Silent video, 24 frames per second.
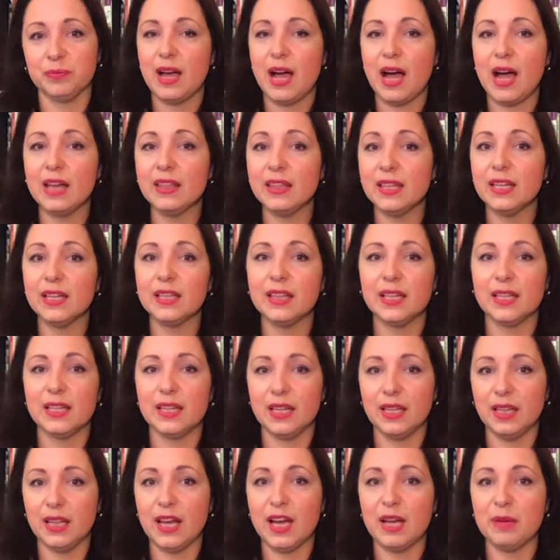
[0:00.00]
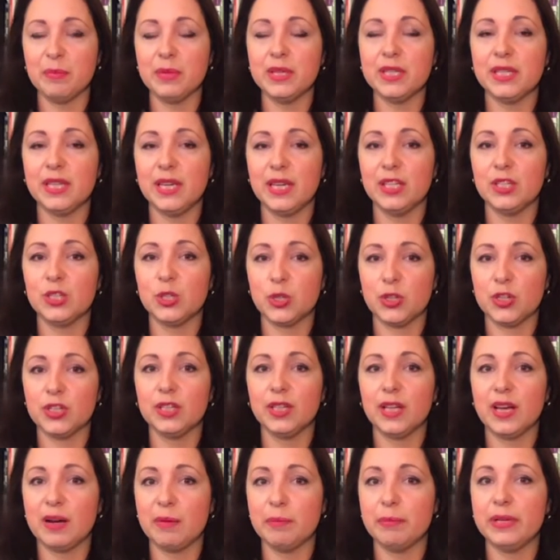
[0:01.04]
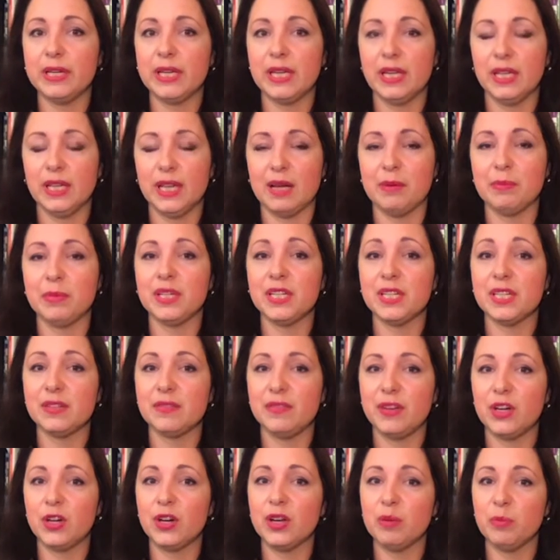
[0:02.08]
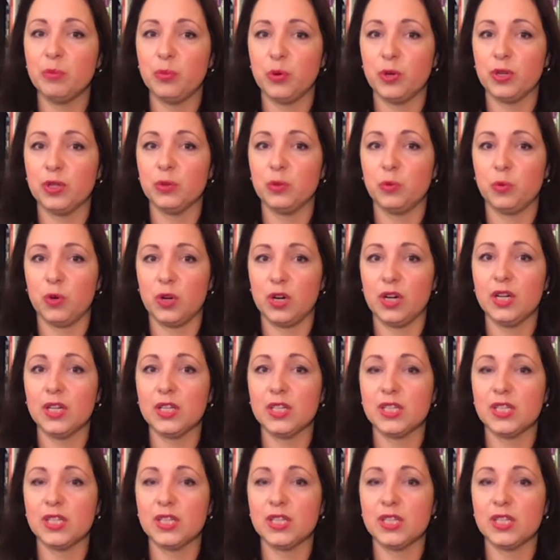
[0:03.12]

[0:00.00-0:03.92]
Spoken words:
I think that alignment, the internal company alignment, is very important work.